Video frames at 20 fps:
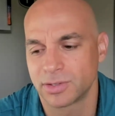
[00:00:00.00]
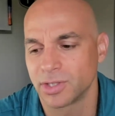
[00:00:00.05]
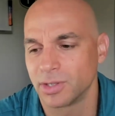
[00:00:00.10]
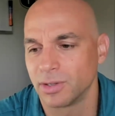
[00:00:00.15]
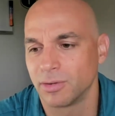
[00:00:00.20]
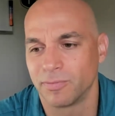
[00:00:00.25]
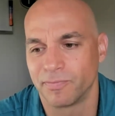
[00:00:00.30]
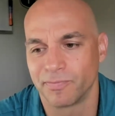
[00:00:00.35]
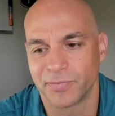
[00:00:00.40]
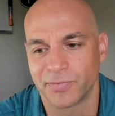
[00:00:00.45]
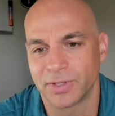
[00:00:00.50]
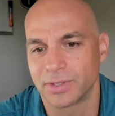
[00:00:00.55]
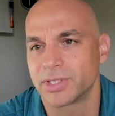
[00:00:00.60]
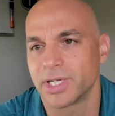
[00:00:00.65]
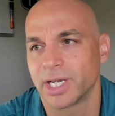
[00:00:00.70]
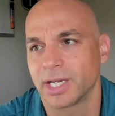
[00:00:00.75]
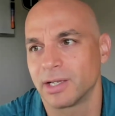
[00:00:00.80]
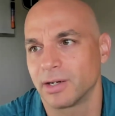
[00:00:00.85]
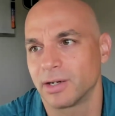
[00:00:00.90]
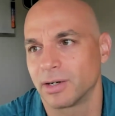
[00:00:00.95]
So
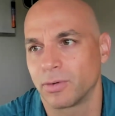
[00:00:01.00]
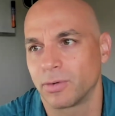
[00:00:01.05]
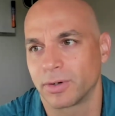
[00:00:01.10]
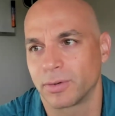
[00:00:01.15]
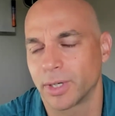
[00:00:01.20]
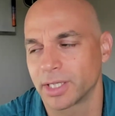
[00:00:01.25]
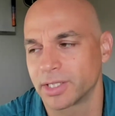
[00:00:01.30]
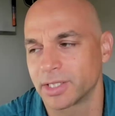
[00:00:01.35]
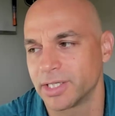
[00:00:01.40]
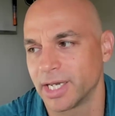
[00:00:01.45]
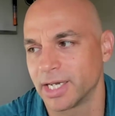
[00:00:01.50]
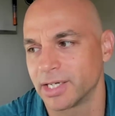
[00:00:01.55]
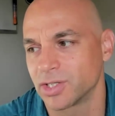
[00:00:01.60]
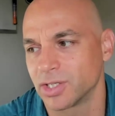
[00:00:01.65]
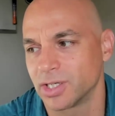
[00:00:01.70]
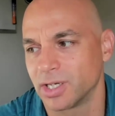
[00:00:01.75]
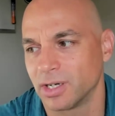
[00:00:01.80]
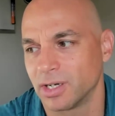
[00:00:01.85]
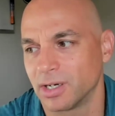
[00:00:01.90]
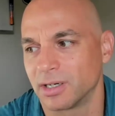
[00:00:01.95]
taking a quick
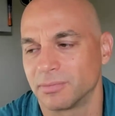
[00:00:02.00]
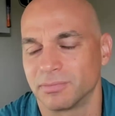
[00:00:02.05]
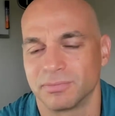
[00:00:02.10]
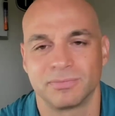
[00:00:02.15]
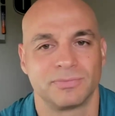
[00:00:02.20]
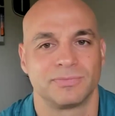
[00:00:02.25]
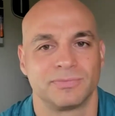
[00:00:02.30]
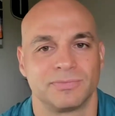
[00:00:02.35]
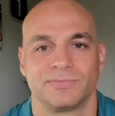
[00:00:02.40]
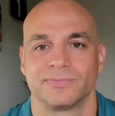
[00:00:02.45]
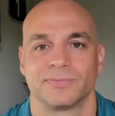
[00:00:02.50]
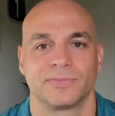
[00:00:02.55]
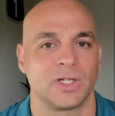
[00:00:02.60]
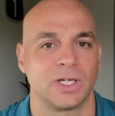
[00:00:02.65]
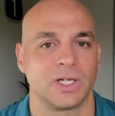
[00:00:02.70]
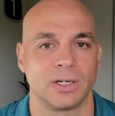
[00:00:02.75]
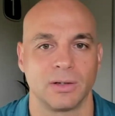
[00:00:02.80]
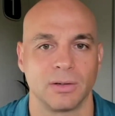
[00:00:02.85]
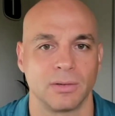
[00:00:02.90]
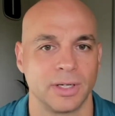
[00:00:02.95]
tangent here,
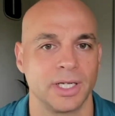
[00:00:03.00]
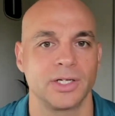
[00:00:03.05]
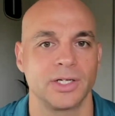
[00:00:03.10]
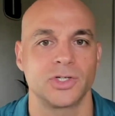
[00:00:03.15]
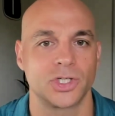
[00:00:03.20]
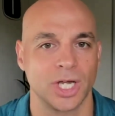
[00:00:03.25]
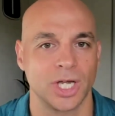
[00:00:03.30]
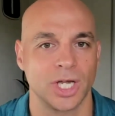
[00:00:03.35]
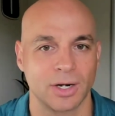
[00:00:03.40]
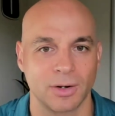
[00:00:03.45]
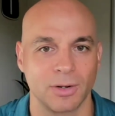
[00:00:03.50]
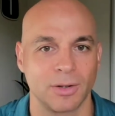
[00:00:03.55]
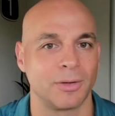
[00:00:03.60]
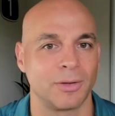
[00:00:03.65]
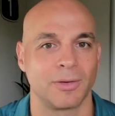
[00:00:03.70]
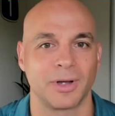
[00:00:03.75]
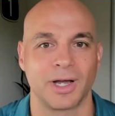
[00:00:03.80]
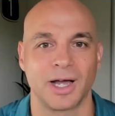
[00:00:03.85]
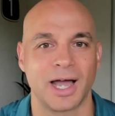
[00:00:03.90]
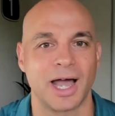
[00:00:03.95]
in
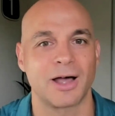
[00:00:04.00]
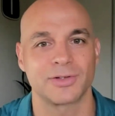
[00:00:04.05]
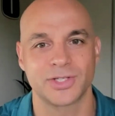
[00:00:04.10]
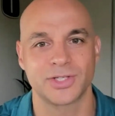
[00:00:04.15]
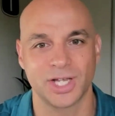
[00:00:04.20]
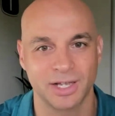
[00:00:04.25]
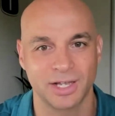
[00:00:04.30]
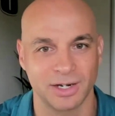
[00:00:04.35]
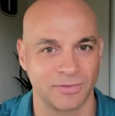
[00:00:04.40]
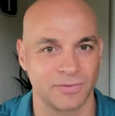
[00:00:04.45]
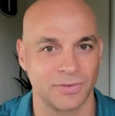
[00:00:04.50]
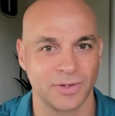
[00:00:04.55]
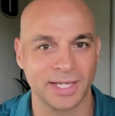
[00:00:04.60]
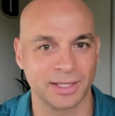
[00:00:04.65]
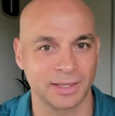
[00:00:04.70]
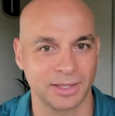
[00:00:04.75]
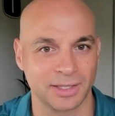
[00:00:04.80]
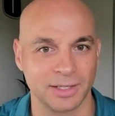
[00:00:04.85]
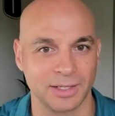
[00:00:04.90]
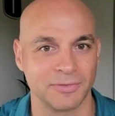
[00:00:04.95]
general, outside of
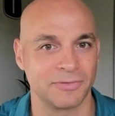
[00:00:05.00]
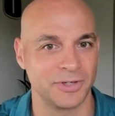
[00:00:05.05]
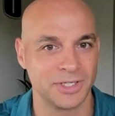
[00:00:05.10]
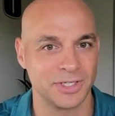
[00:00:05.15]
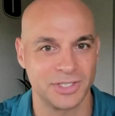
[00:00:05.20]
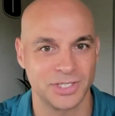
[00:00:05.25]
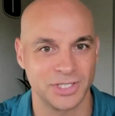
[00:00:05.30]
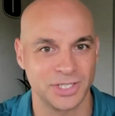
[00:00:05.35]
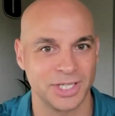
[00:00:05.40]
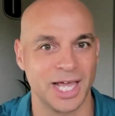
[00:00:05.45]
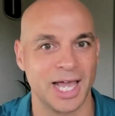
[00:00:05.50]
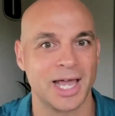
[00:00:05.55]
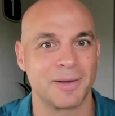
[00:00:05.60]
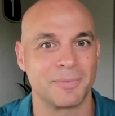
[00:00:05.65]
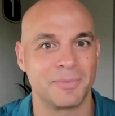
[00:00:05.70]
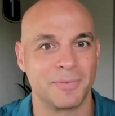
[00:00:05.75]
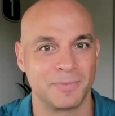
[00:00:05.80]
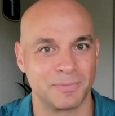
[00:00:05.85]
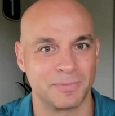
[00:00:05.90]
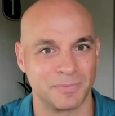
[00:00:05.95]
like the VC
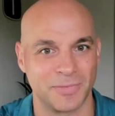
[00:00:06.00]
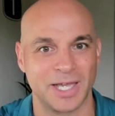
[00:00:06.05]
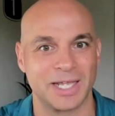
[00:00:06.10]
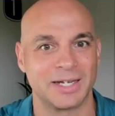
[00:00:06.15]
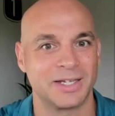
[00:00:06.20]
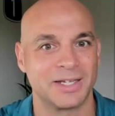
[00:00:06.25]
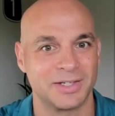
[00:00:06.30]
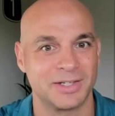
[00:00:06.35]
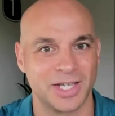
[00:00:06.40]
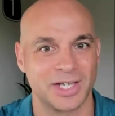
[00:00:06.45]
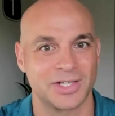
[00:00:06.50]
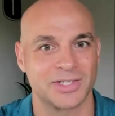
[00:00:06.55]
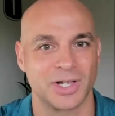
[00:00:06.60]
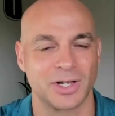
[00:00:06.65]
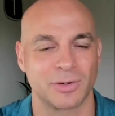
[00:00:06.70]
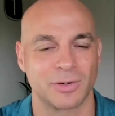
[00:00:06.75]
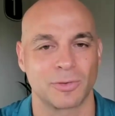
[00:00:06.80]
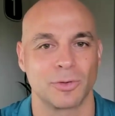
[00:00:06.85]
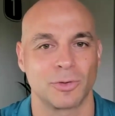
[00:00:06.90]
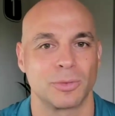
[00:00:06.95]
lab and the
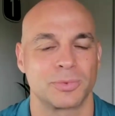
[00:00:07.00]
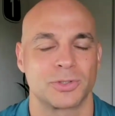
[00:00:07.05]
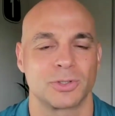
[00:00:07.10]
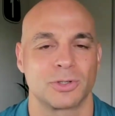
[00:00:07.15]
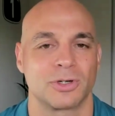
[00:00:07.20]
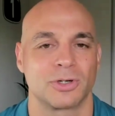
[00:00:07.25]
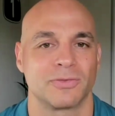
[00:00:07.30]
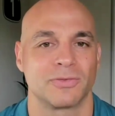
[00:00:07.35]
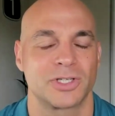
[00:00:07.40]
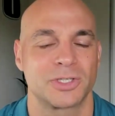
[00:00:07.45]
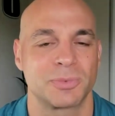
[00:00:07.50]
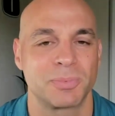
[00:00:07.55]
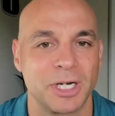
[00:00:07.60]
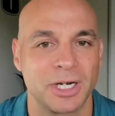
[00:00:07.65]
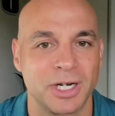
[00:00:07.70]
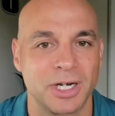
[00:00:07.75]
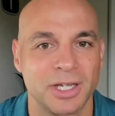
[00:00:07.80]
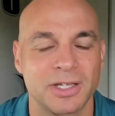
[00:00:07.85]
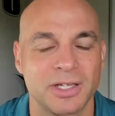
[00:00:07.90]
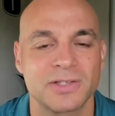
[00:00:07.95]
Decile group sort of
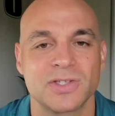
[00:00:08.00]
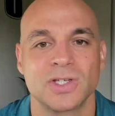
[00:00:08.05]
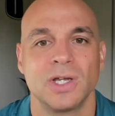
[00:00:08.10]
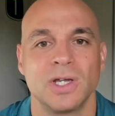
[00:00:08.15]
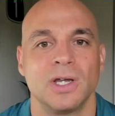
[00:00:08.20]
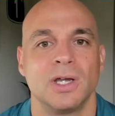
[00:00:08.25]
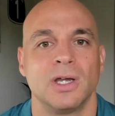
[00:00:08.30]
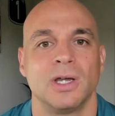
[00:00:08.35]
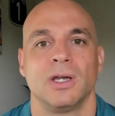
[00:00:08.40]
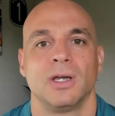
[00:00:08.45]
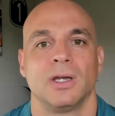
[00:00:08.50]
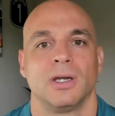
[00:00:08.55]
experience,